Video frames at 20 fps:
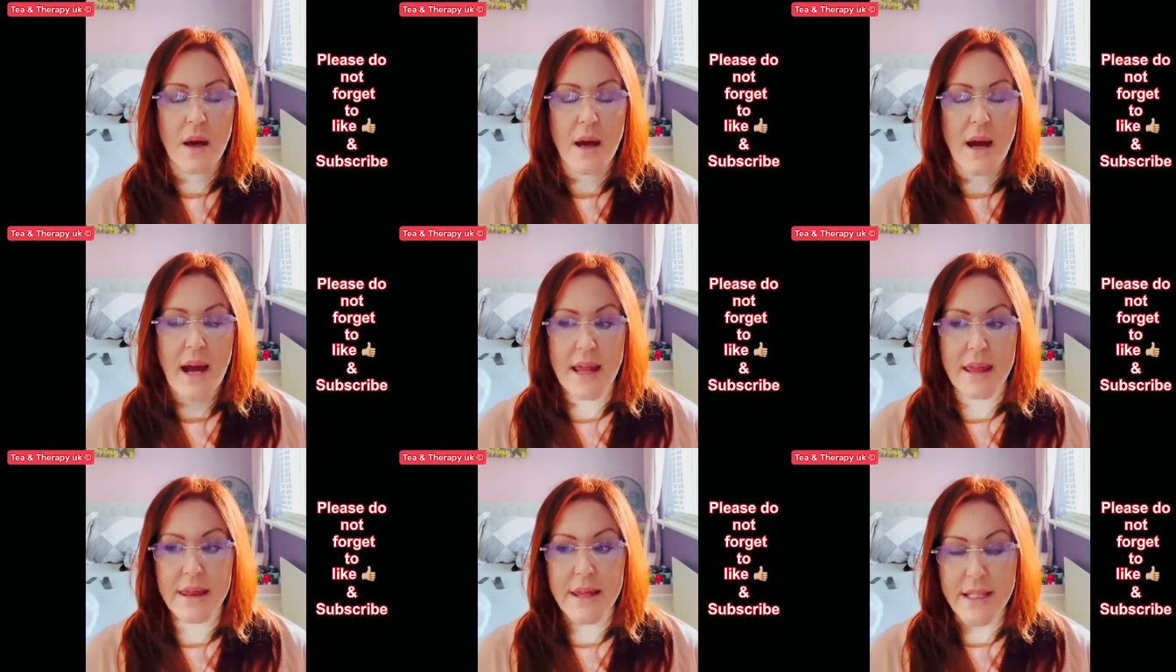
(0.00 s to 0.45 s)

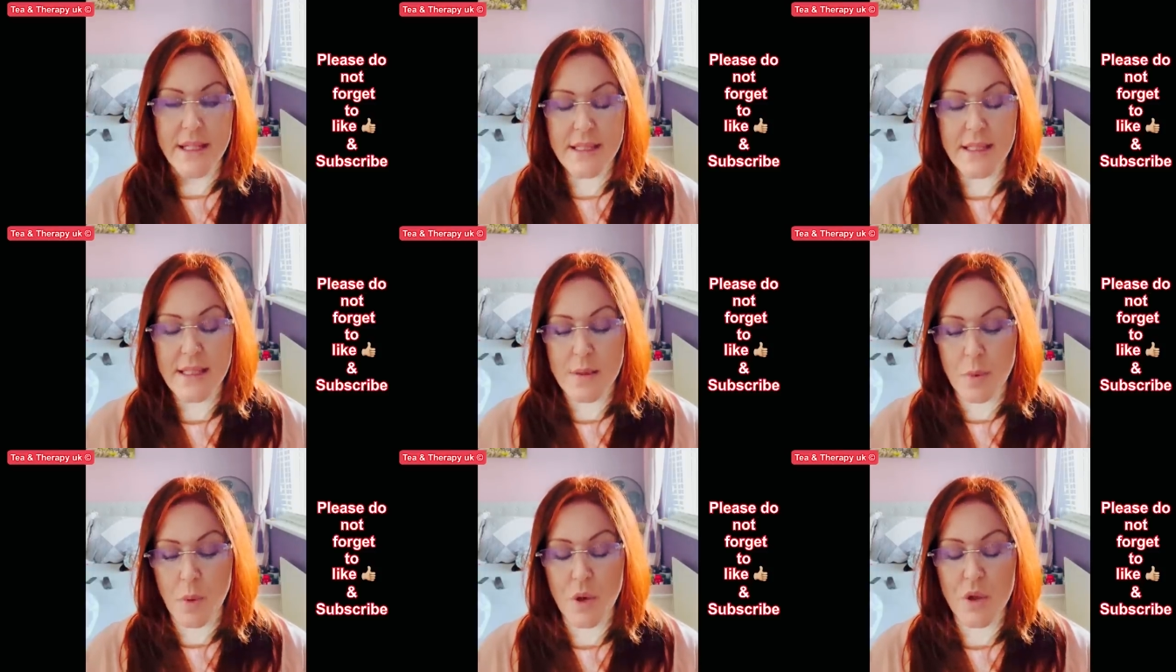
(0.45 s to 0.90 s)
And this
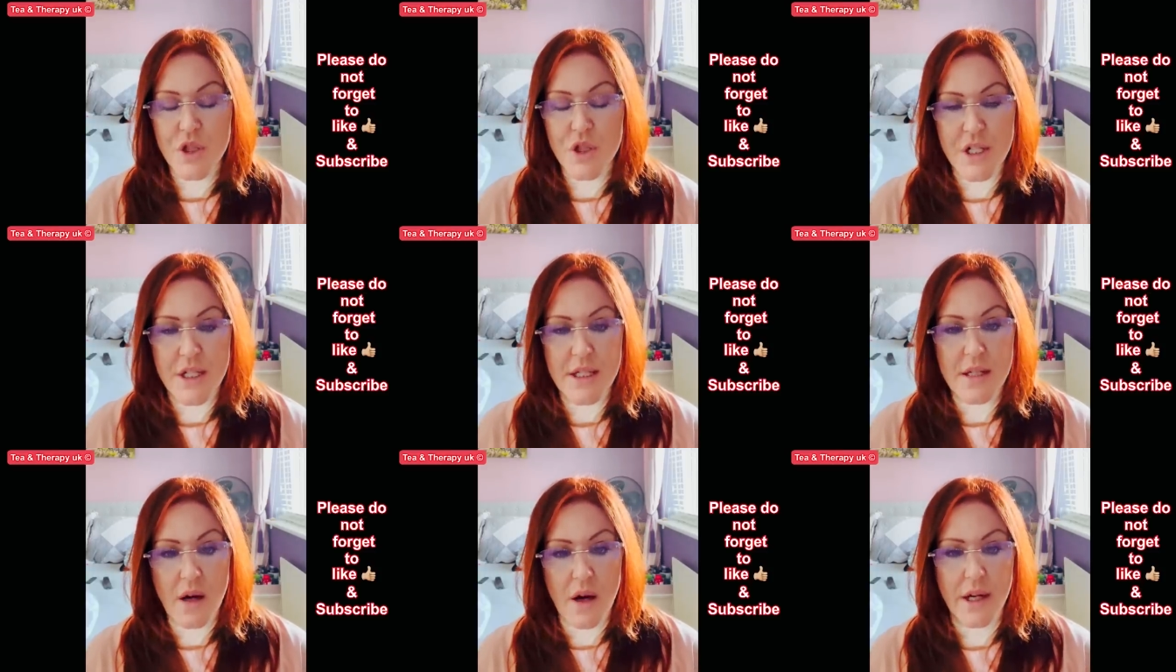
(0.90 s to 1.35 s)
is what
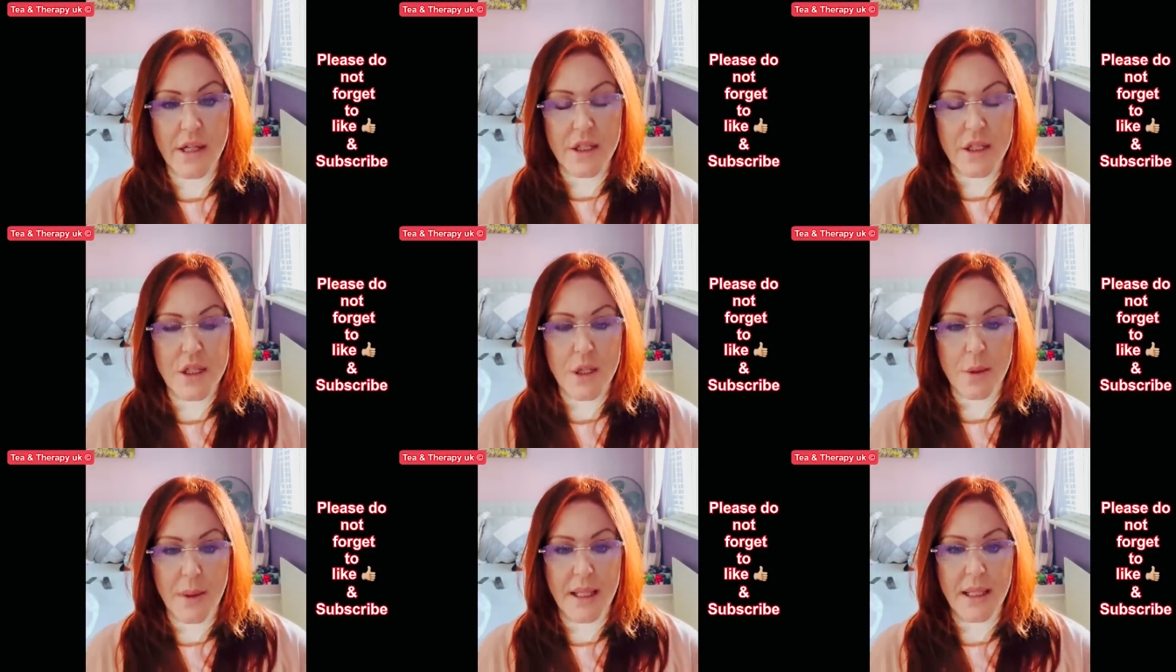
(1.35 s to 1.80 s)
she's kind
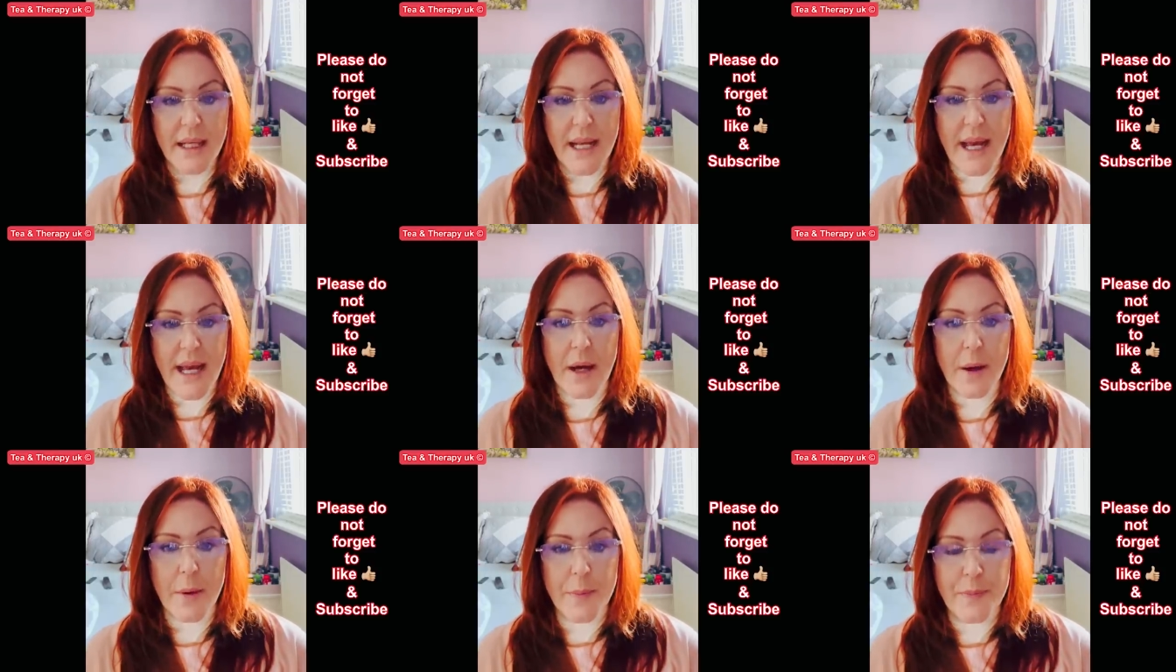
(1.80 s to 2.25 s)
of doing
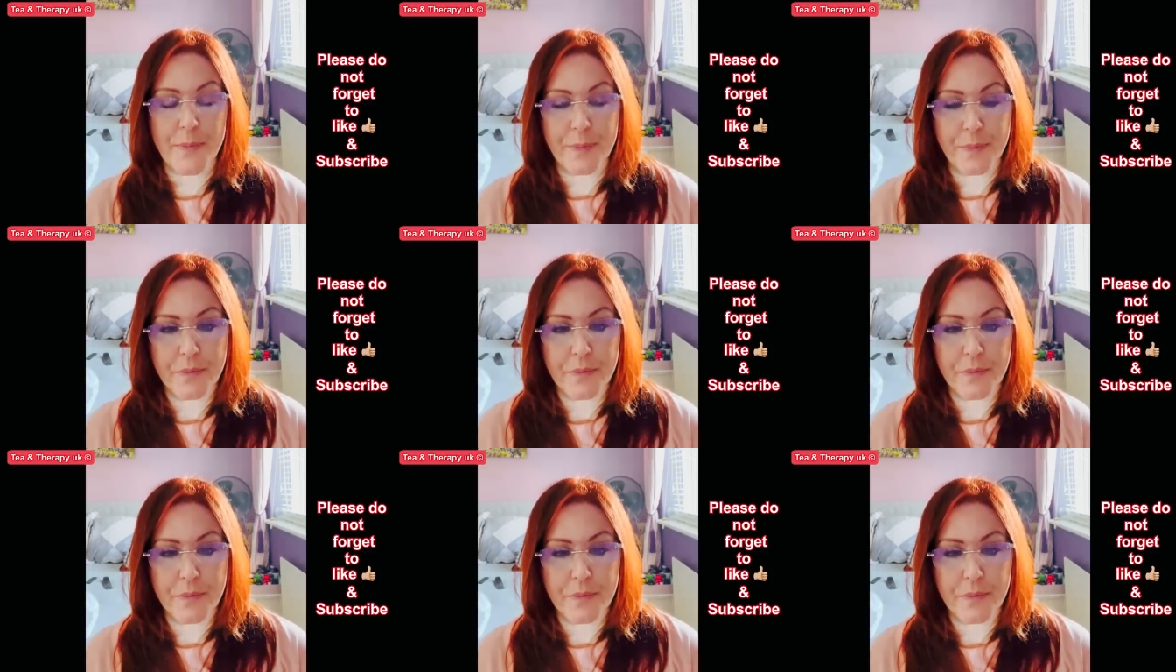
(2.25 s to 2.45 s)
now.